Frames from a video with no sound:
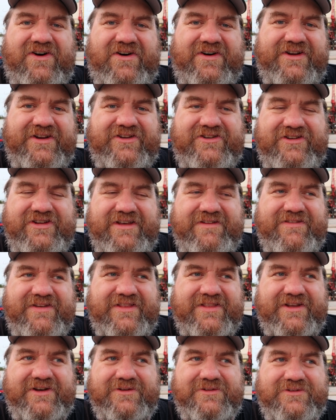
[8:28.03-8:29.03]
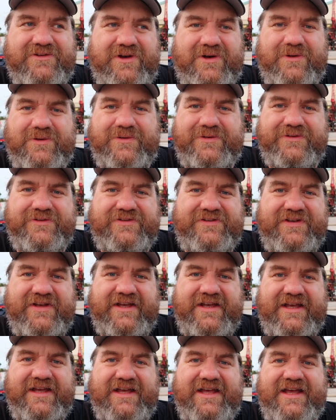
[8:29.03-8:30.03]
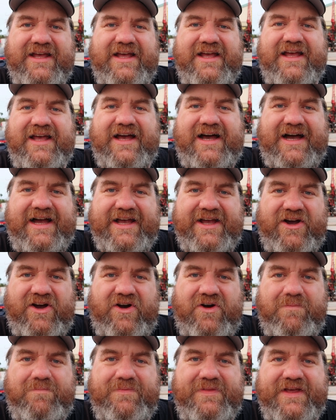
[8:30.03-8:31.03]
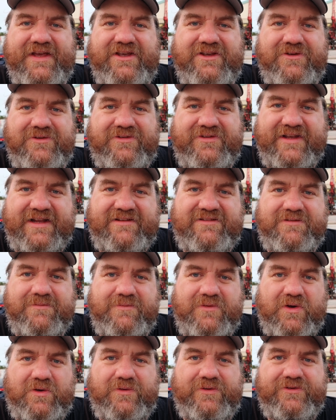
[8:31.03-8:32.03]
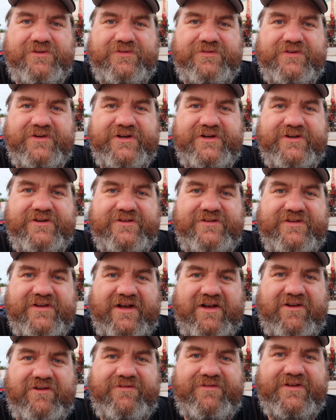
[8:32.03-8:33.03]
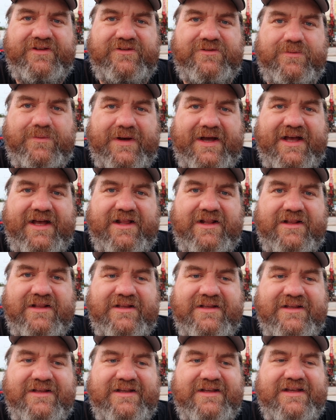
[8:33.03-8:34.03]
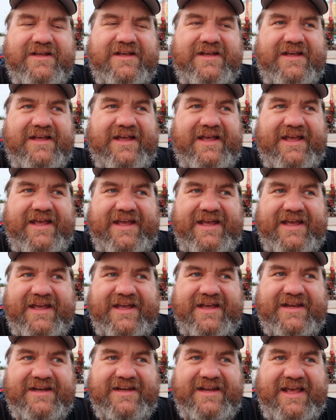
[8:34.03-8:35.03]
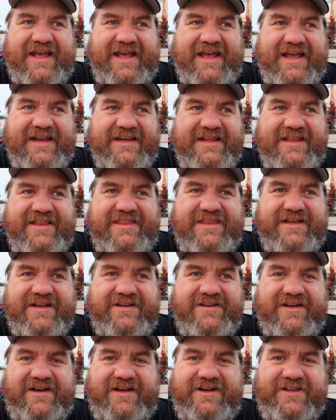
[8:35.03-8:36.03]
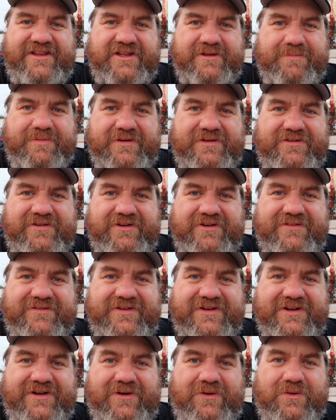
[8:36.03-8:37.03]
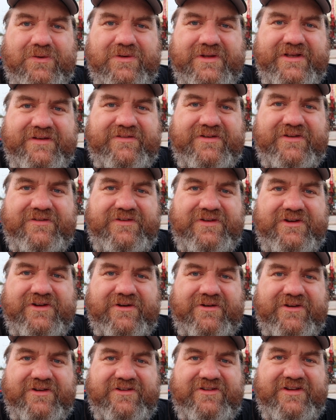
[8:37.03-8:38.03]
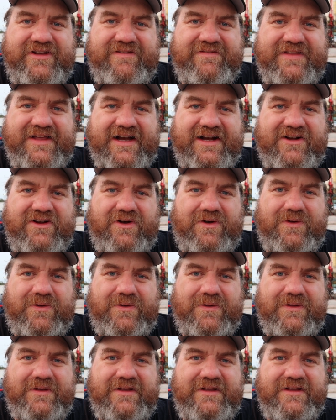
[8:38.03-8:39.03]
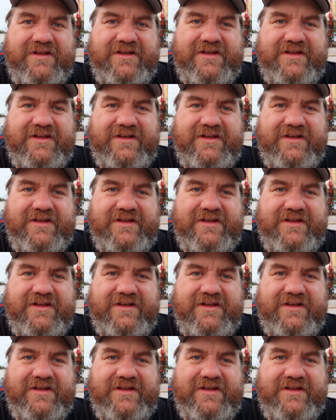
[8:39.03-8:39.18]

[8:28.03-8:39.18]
on achieving those goals. I hope that you set some goals for yourself as well, and anything done in the pursuit of a goal, even if you don't achieve that goal,